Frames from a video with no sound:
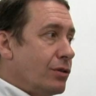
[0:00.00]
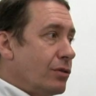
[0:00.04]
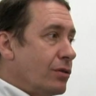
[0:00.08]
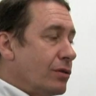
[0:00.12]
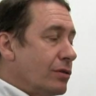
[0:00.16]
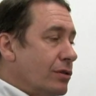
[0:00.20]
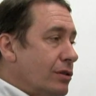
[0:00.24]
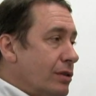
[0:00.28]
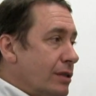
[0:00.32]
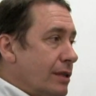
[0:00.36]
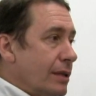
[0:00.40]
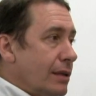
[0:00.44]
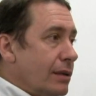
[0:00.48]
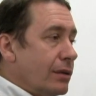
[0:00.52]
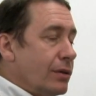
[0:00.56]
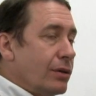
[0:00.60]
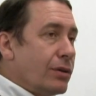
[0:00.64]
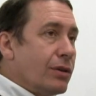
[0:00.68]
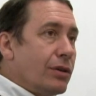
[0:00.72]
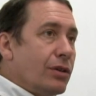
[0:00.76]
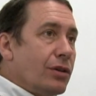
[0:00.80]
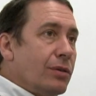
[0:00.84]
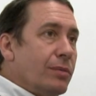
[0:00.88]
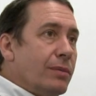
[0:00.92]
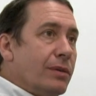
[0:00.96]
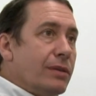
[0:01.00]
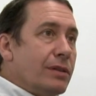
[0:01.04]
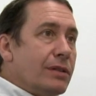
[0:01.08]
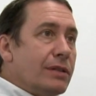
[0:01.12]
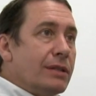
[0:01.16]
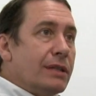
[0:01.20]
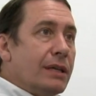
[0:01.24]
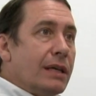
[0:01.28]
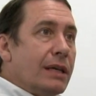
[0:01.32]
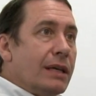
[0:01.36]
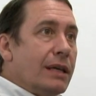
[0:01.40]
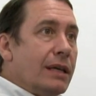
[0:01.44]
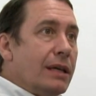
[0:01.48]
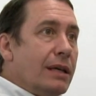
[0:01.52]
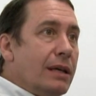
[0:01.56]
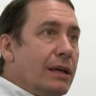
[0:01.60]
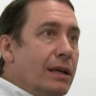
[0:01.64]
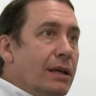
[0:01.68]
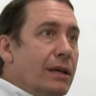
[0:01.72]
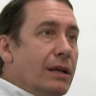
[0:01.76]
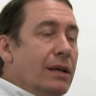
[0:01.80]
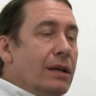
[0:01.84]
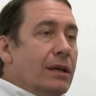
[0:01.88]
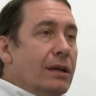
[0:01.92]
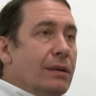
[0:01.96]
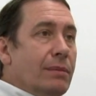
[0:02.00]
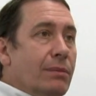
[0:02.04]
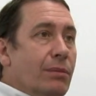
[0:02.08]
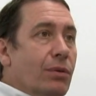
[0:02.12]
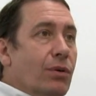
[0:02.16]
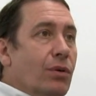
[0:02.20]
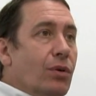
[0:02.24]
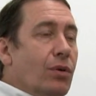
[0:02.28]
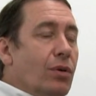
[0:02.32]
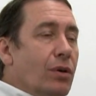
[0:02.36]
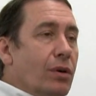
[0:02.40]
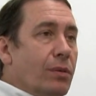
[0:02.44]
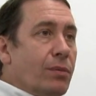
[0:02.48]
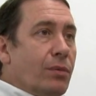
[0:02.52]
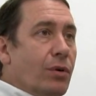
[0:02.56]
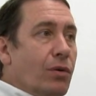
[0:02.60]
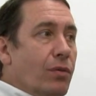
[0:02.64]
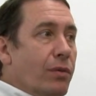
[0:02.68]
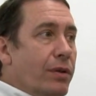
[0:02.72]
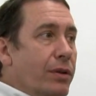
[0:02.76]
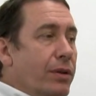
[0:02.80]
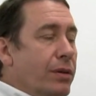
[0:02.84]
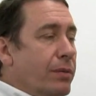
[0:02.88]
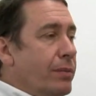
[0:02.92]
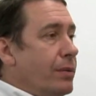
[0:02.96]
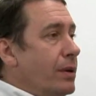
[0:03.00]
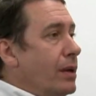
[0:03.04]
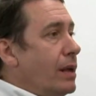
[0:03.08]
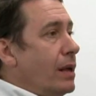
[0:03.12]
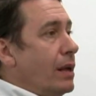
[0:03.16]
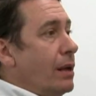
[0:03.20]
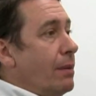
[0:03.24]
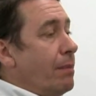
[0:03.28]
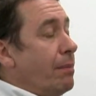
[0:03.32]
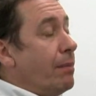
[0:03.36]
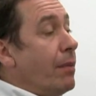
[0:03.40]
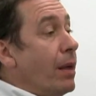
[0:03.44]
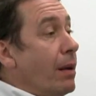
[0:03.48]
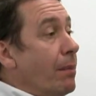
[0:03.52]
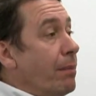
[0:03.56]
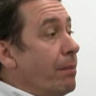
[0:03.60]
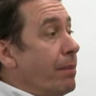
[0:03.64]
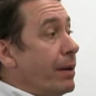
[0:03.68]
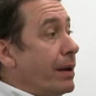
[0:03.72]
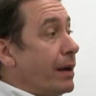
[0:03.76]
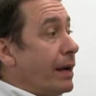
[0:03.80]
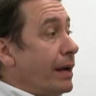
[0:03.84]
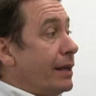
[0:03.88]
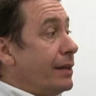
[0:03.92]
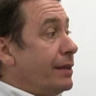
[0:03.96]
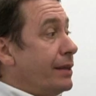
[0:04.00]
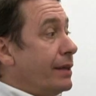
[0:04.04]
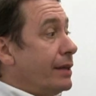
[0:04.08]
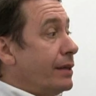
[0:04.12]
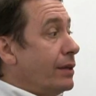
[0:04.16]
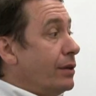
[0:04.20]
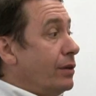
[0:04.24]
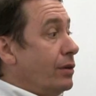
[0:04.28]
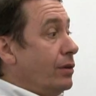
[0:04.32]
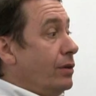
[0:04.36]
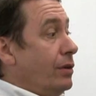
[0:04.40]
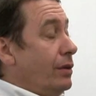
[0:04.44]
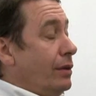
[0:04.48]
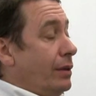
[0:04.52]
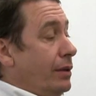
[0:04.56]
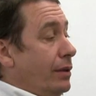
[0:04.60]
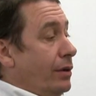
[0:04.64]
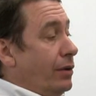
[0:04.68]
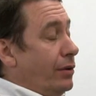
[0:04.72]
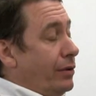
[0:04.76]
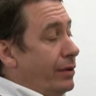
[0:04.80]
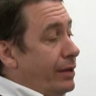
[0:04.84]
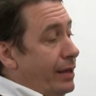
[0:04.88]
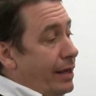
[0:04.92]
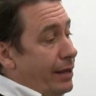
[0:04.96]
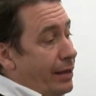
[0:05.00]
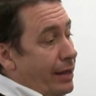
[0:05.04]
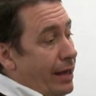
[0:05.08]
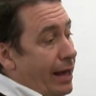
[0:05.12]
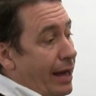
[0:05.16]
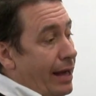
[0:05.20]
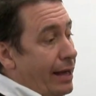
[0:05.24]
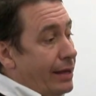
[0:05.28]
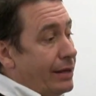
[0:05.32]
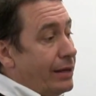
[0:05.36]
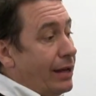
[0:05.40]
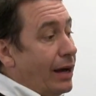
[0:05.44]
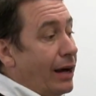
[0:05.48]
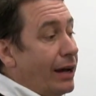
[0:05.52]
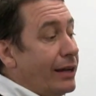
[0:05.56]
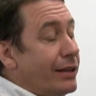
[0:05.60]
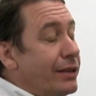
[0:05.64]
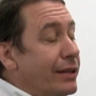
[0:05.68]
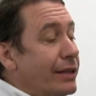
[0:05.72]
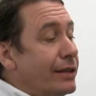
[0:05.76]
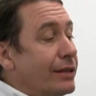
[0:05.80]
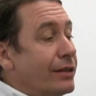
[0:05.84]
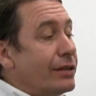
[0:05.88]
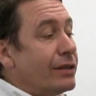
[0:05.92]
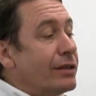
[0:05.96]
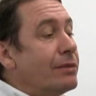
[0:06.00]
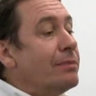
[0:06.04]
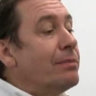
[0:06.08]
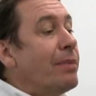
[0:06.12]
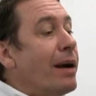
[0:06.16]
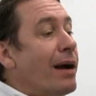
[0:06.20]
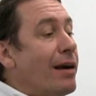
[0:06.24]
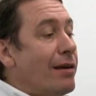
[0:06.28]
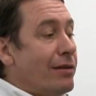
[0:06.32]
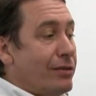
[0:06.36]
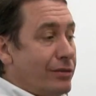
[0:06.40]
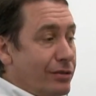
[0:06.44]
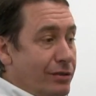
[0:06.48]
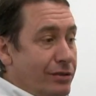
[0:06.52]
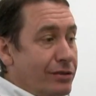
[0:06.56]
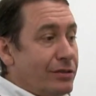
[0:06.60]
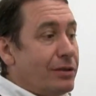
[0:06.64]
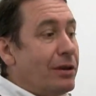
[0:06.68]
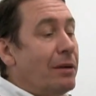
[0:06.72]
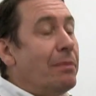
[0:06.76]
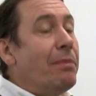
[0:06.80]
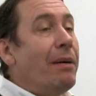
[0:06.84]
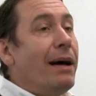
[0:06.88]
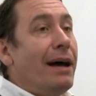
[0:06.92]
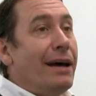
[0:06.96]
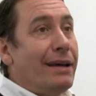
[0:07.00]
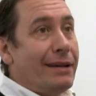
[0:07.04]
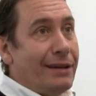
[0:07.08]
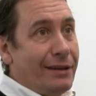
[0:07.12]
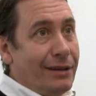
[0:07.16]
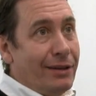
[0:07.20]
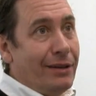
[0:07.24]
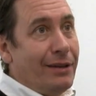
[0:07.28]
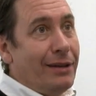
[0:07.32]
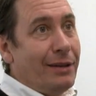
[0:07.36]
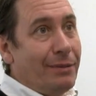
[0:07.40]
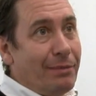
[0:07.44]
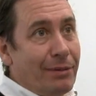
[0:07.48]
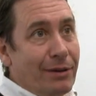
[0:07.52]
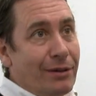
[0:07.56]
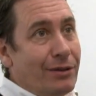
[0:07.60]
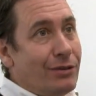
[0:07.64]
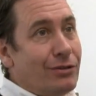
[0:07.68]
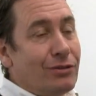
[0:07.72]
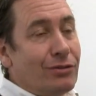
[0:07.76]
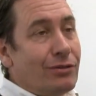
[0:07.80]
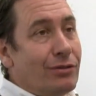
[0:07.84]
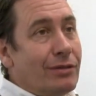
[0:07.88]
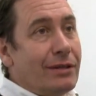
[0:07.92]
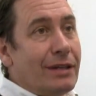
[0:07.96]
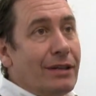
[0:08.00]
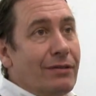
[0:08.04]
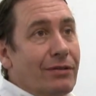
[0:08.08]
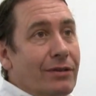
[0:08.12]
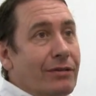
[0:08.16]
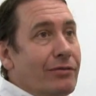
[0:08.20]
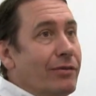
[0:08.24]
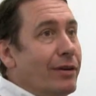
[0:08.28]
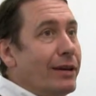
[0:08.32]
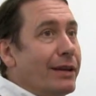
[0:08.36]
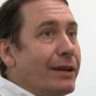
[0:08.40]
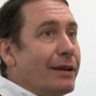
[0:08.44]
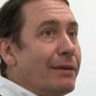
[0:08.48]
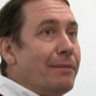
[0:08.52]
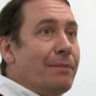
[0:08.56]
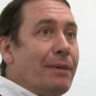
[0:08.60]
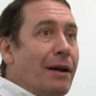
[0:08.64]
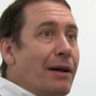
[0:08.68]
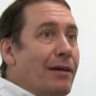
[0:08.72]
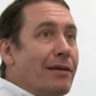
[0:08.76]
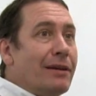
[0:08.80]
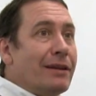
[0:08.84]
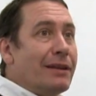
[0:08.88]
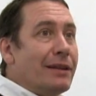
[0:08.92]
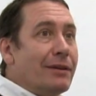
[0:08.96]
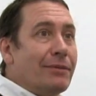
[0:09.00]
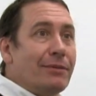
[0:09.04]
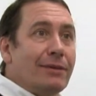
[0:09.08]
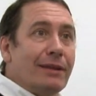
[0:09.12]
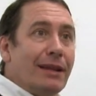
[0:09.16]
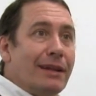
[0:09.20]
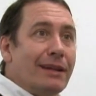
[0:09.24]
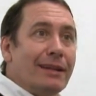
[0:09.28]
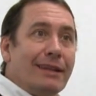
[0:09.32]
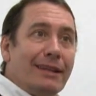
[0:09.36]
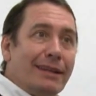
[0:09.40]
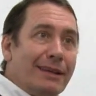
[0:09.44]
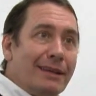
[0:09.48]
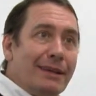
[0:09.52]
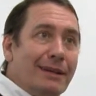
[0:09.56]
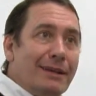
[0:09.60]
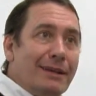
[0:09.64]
you can still look at them and see more and more in them. But I think, on the other hand, I think that comparisons are bad in it because you can never really compare anything with anything.